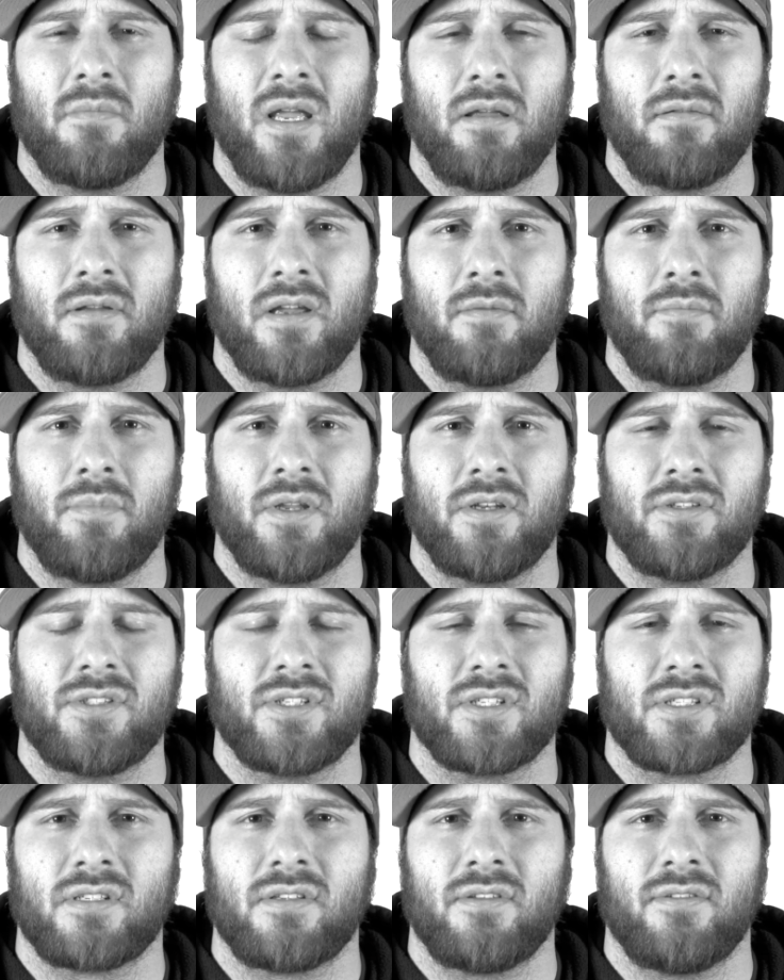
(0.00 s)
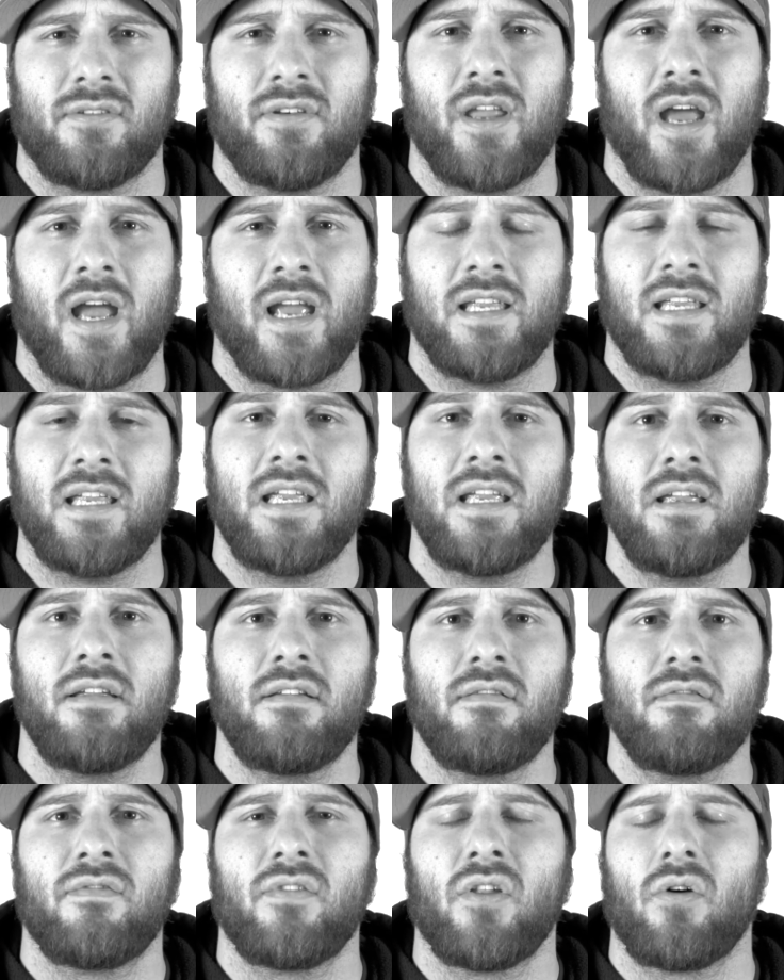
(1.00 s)
maybe I'd been just
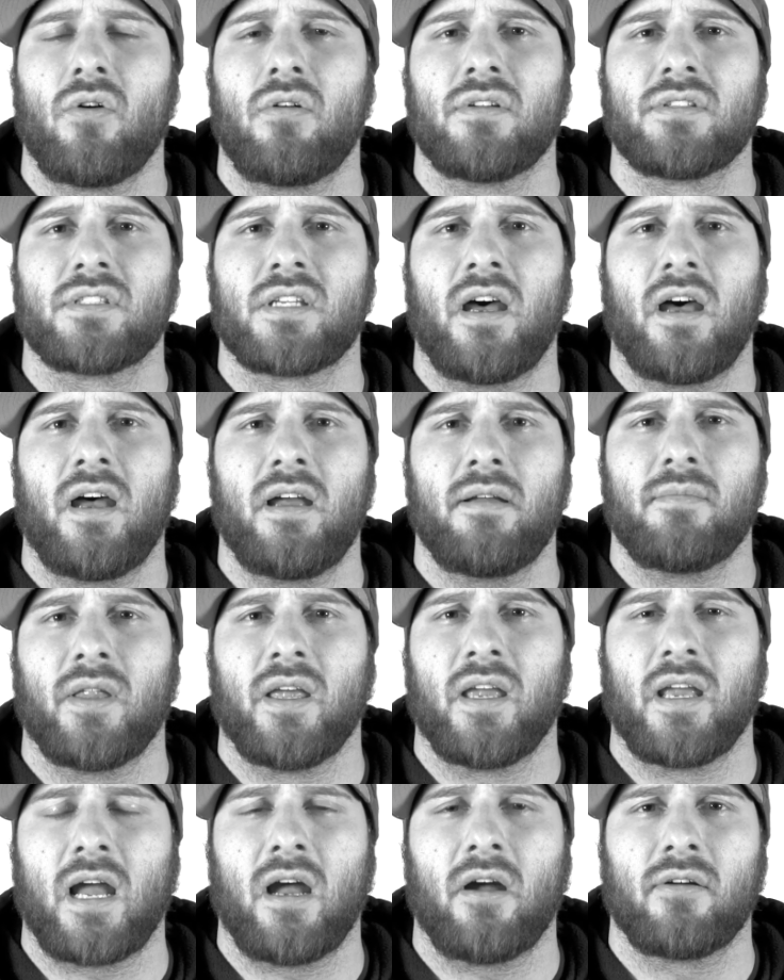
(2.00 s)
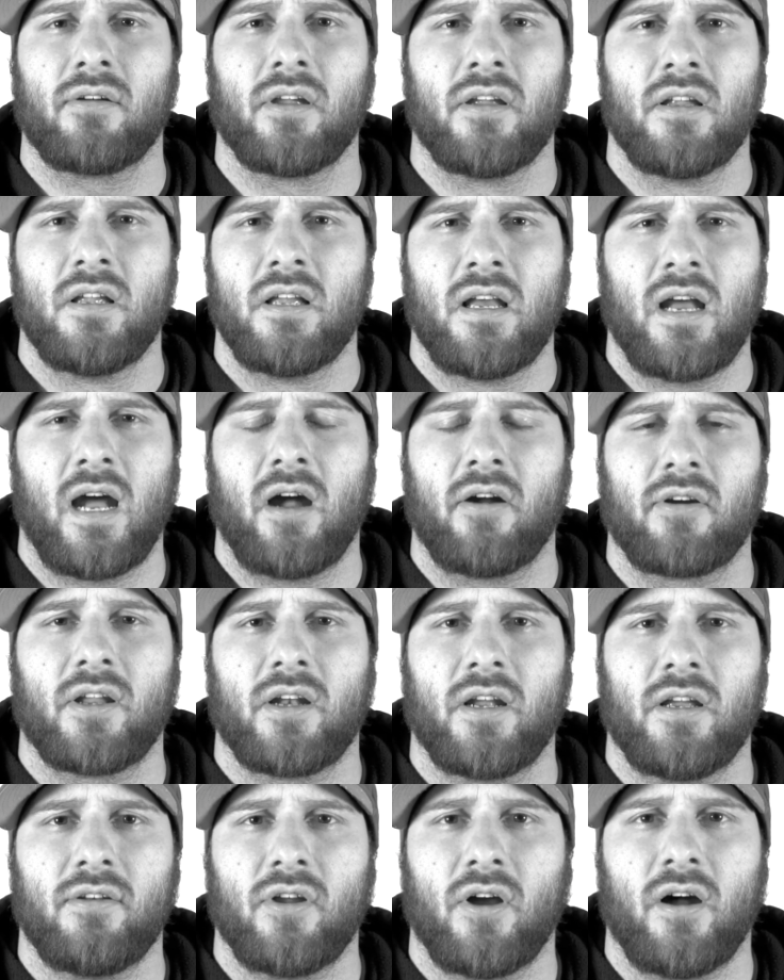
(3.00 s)
naive the whole time. Like how
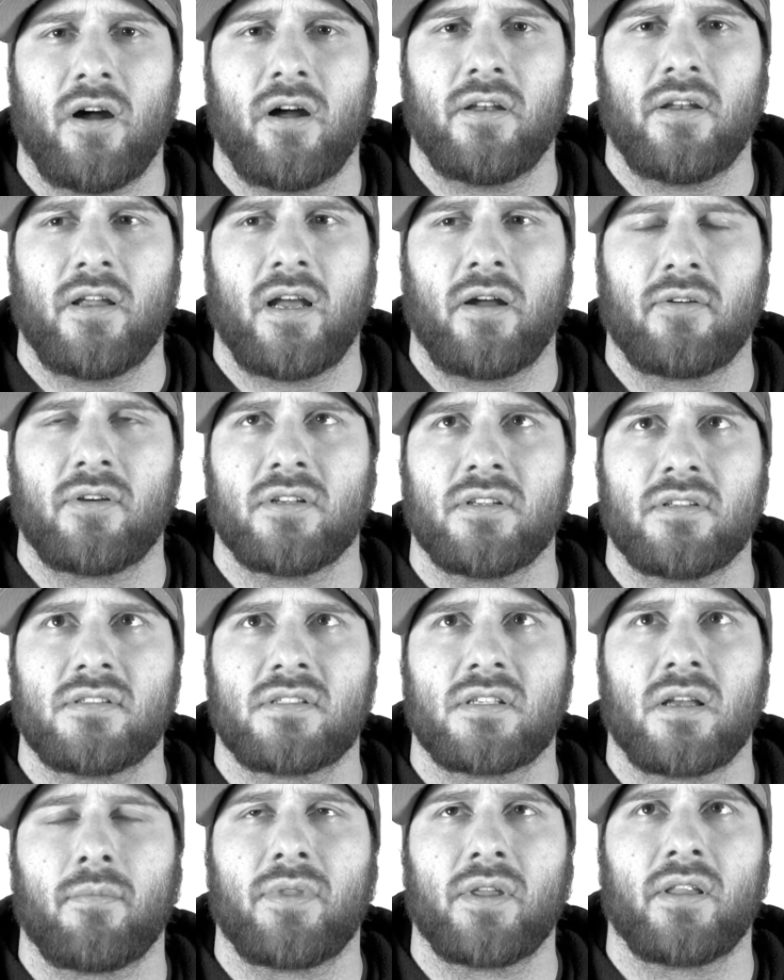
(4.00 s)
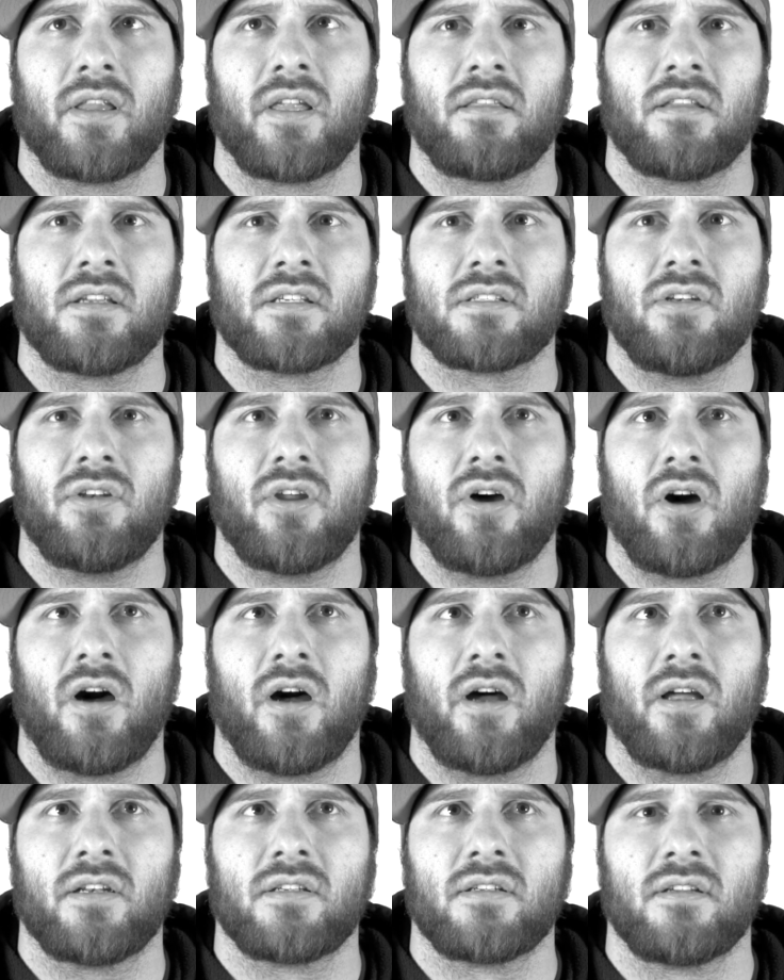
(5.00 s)
could something like this
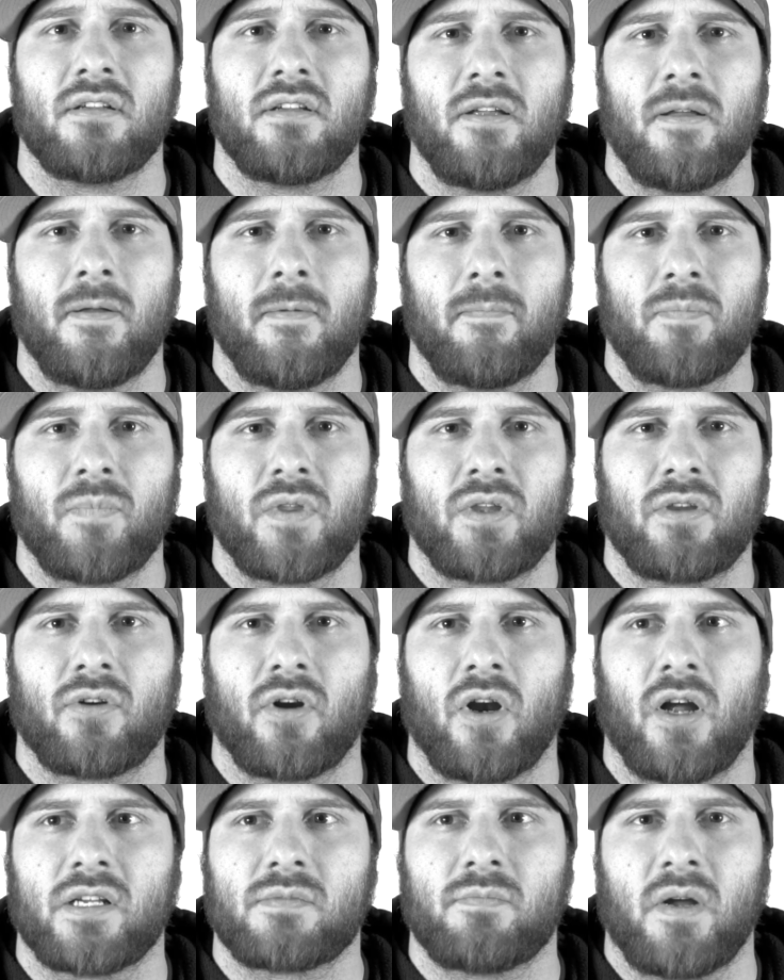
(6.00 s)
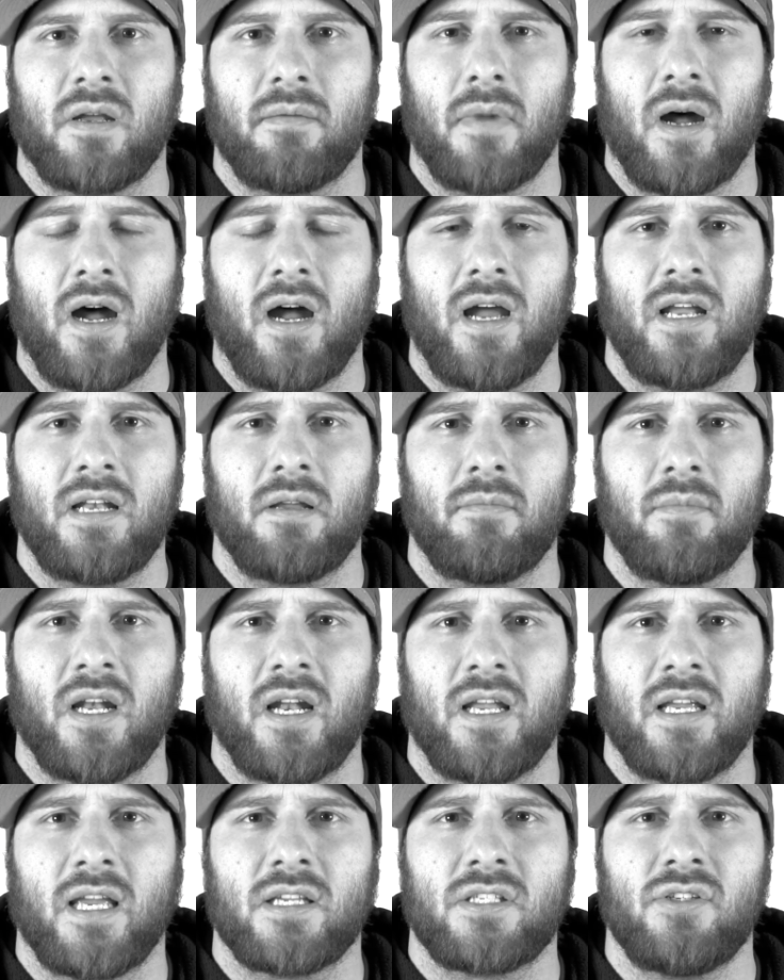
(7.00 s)
not cross my mind? I mean,
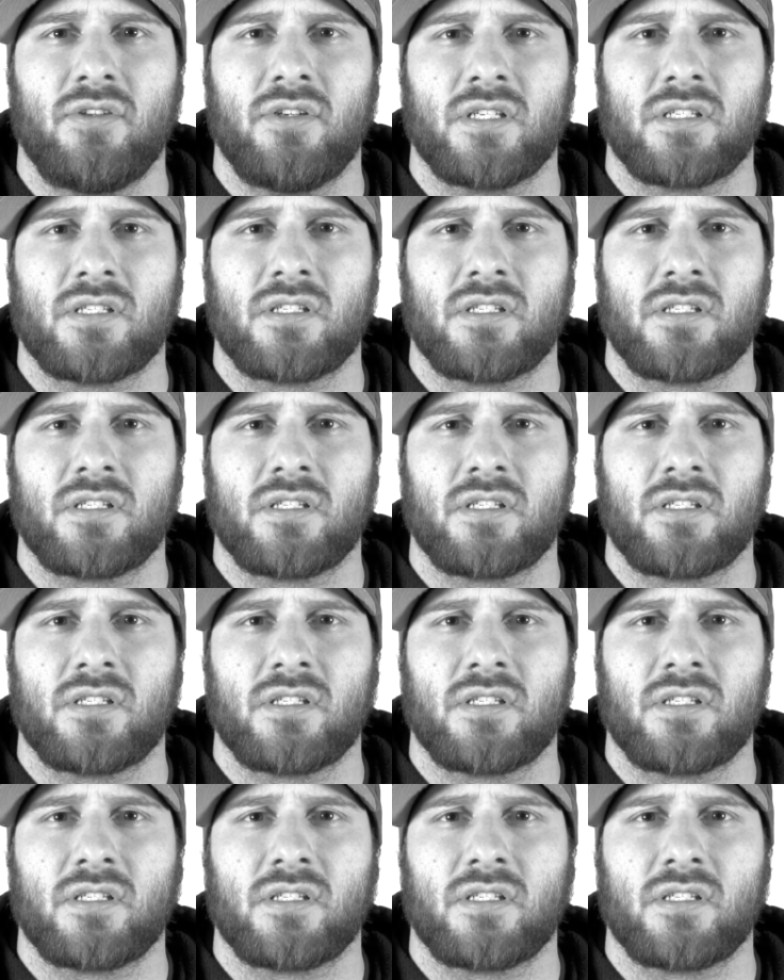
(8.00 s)
I guess